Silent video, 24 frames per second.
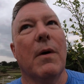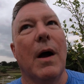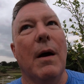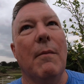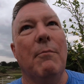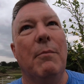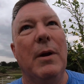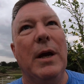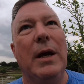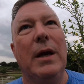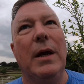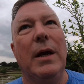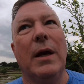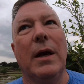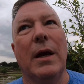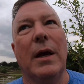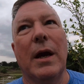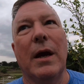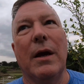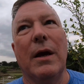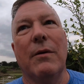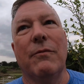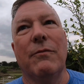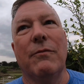Being
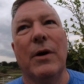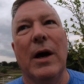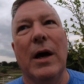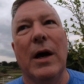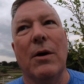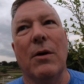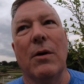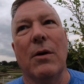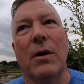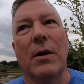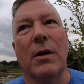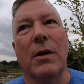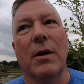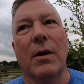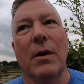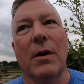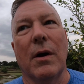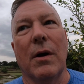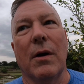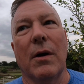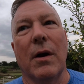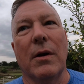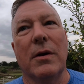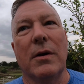a veteran
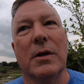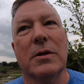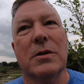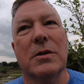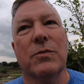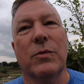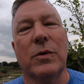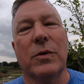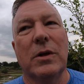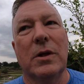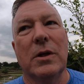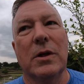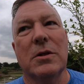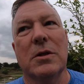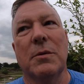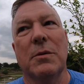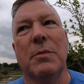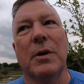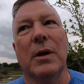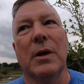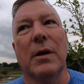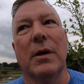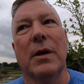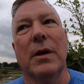with
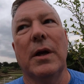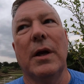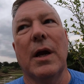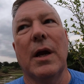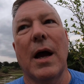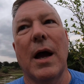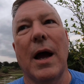disability,